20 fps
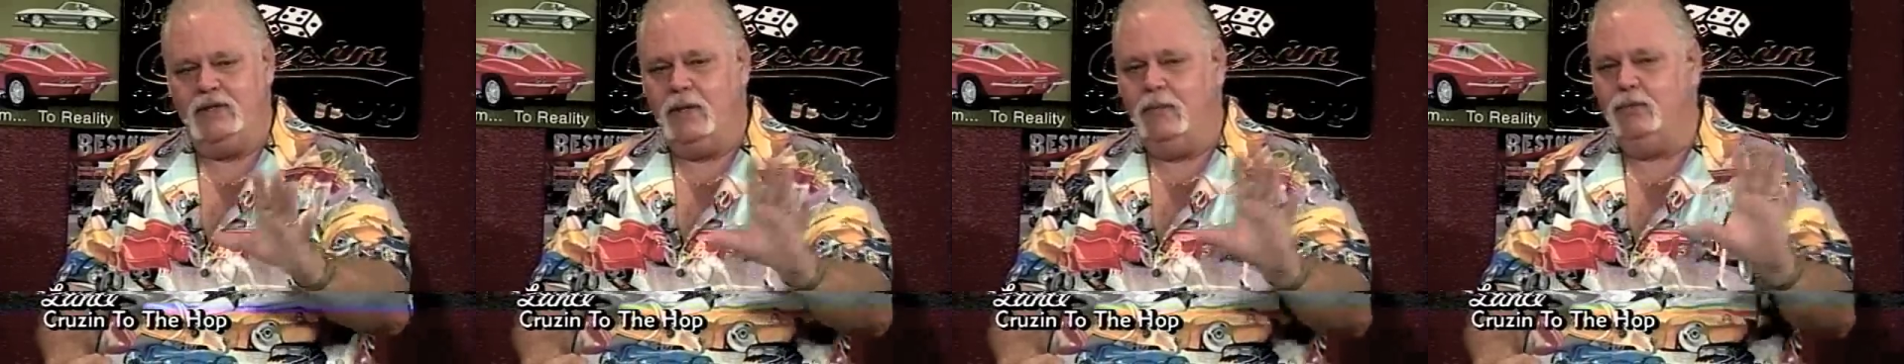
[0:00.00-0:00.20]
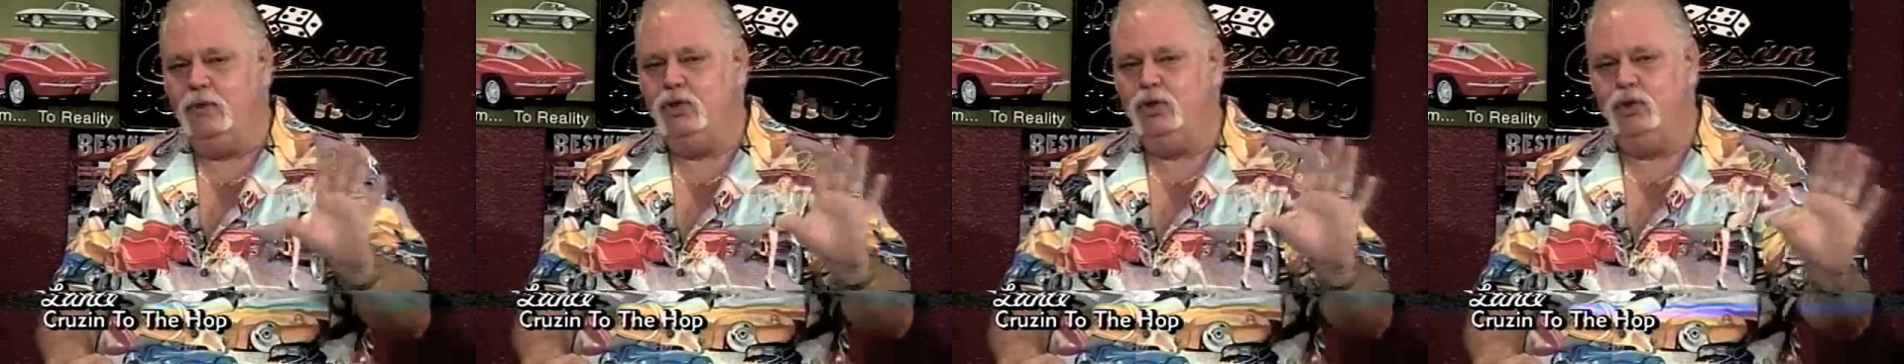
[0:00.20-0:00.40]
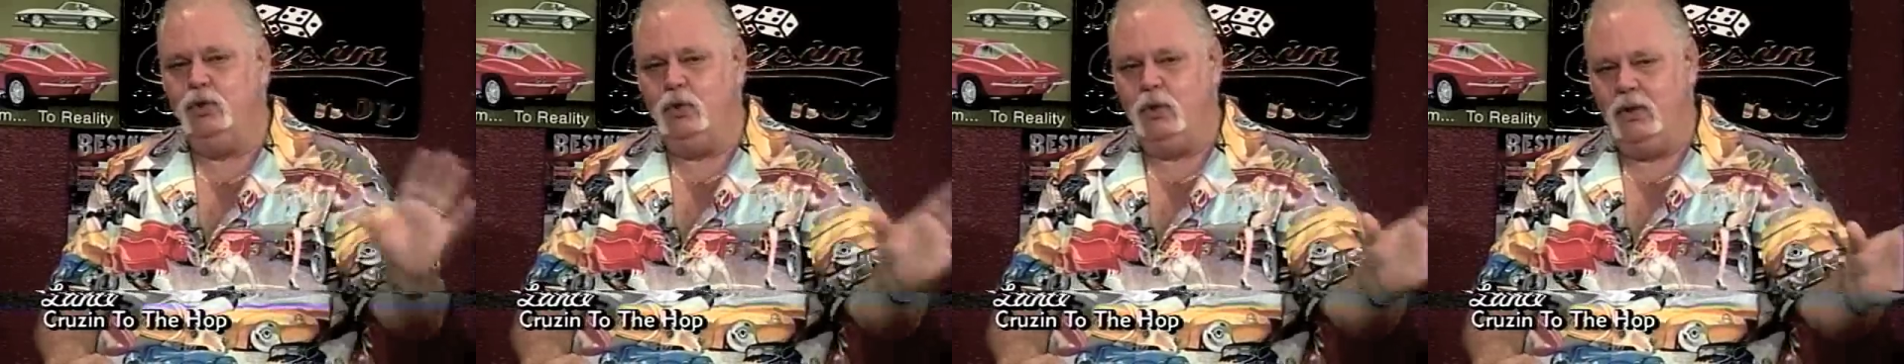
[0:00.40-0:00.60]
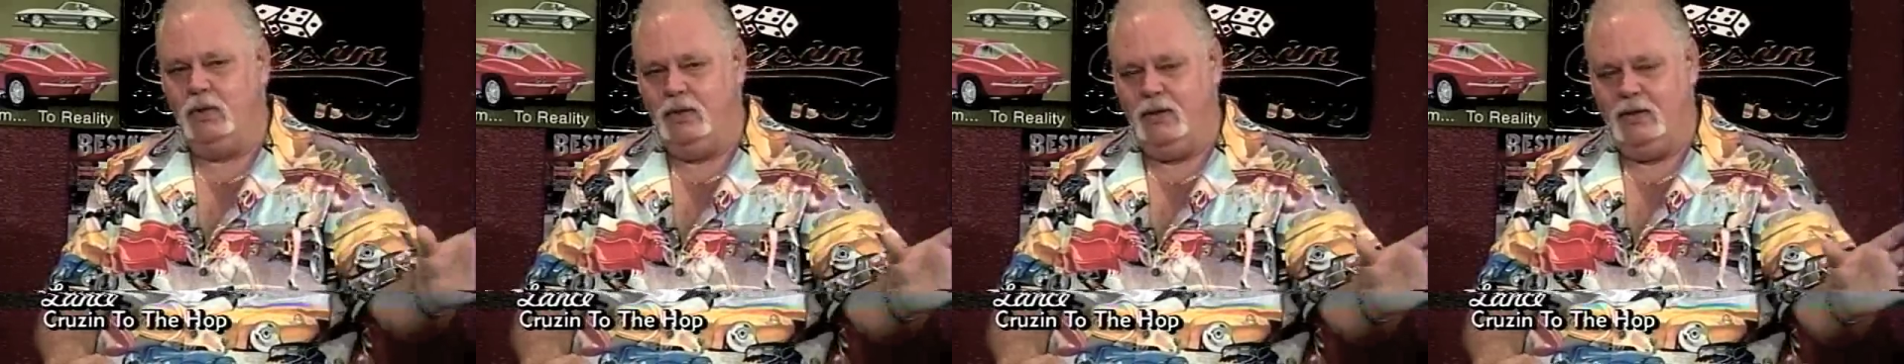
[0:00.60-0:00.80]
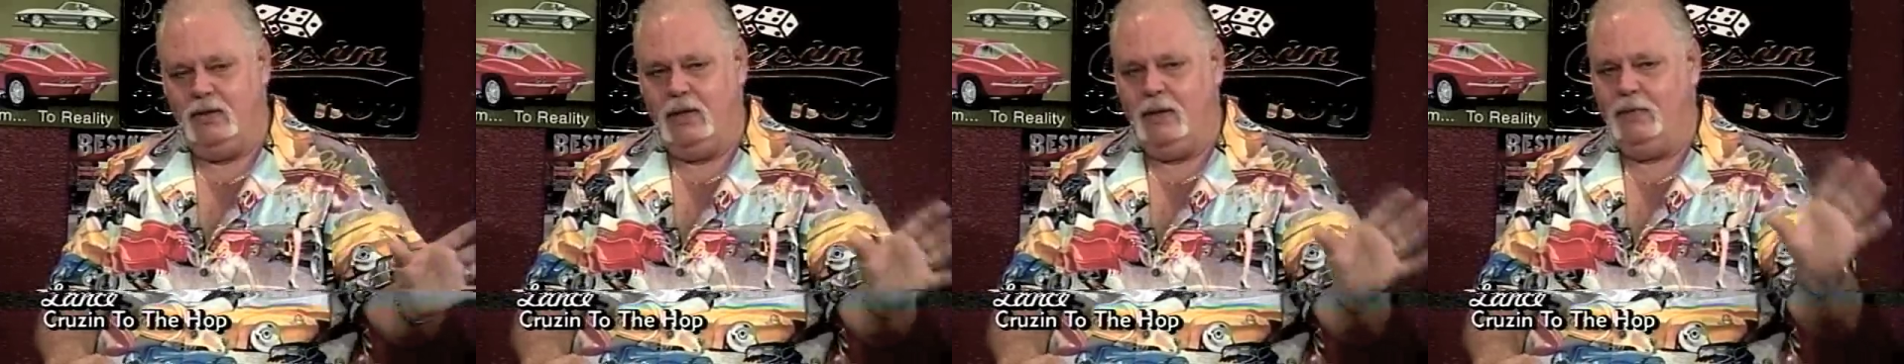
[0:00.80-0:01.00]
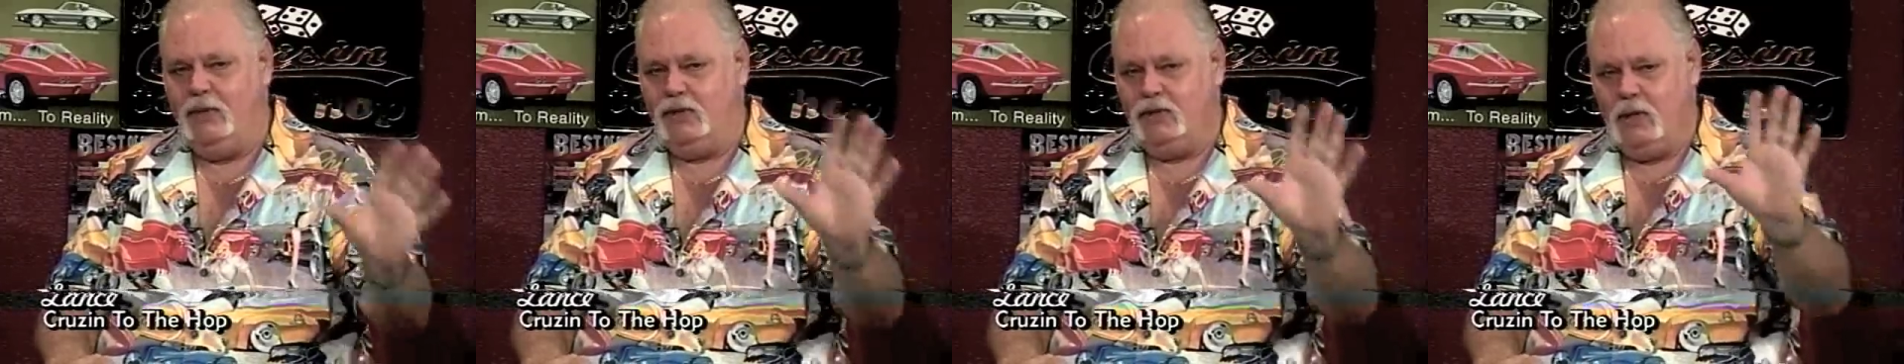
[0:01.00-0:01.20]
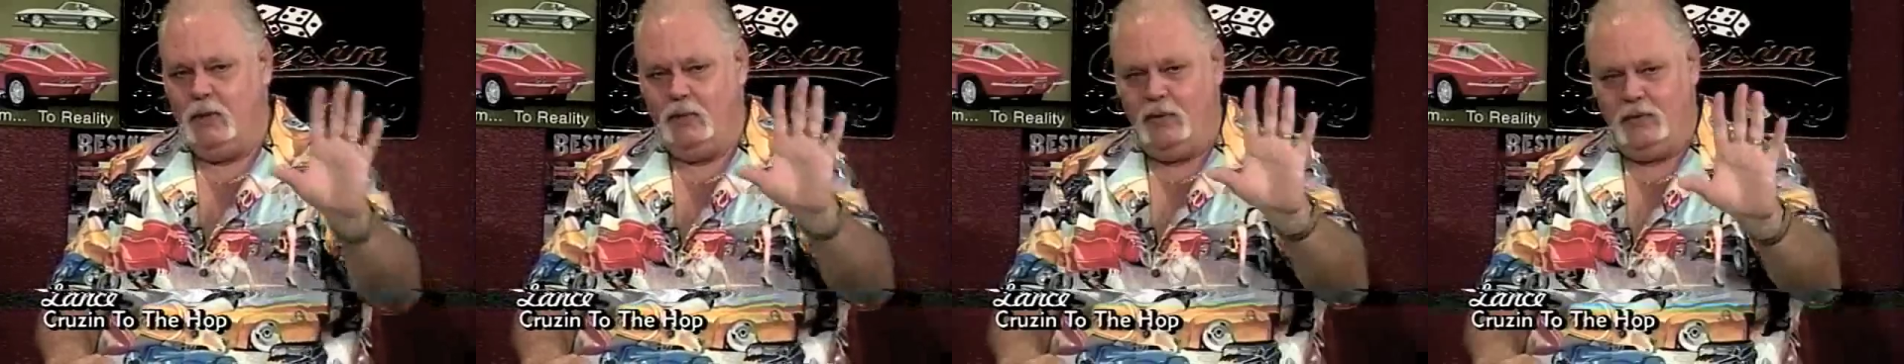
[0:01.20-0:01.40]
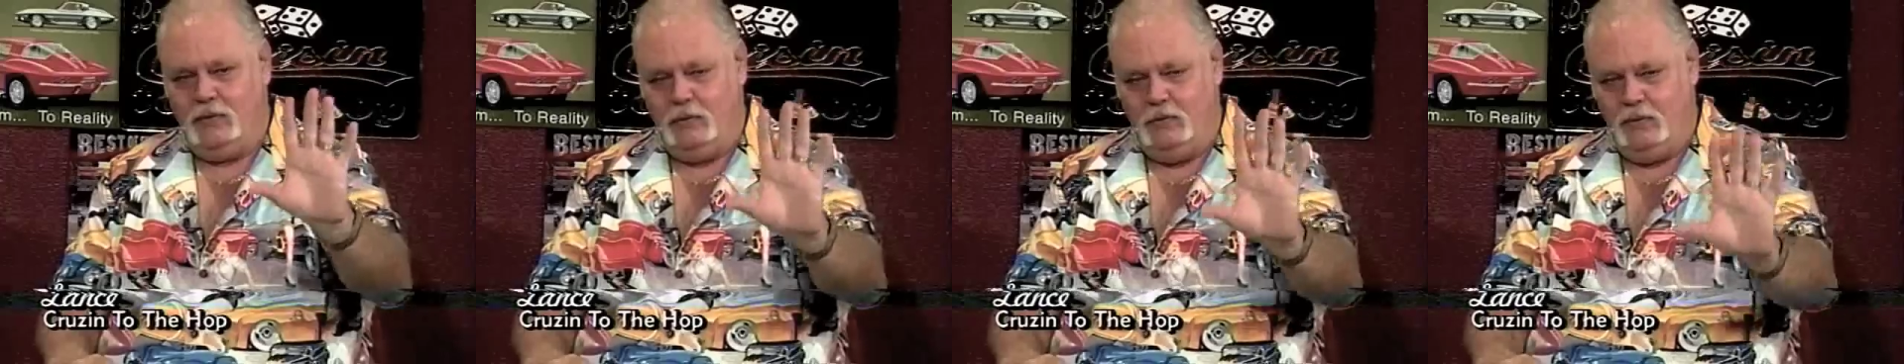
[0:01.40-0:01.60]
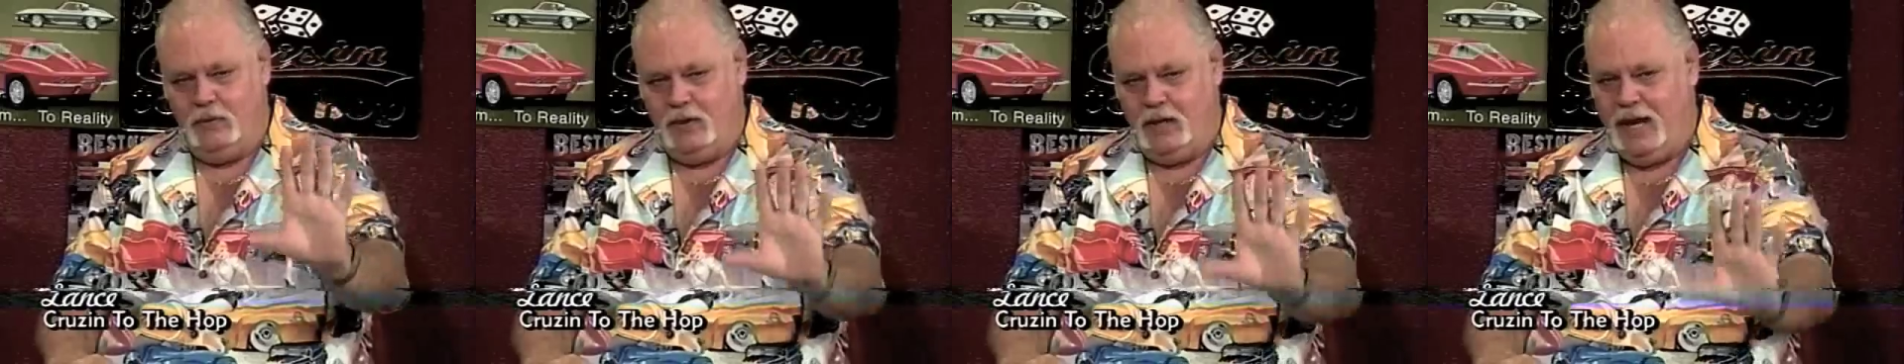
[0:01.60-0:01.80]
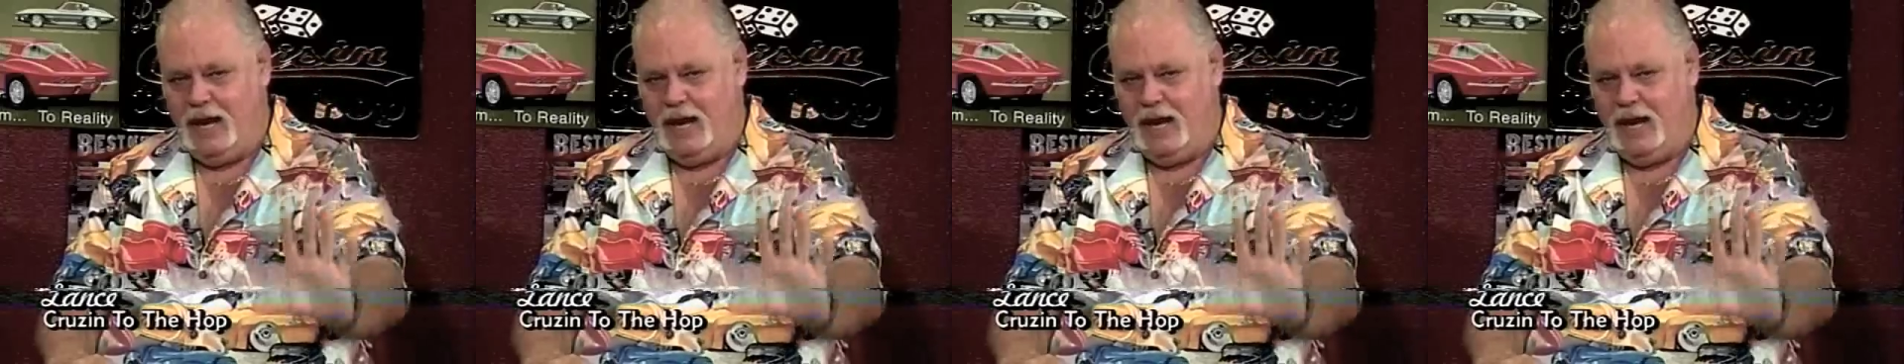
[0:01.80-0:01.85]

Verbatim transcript: I'm sure that Debbie's going through her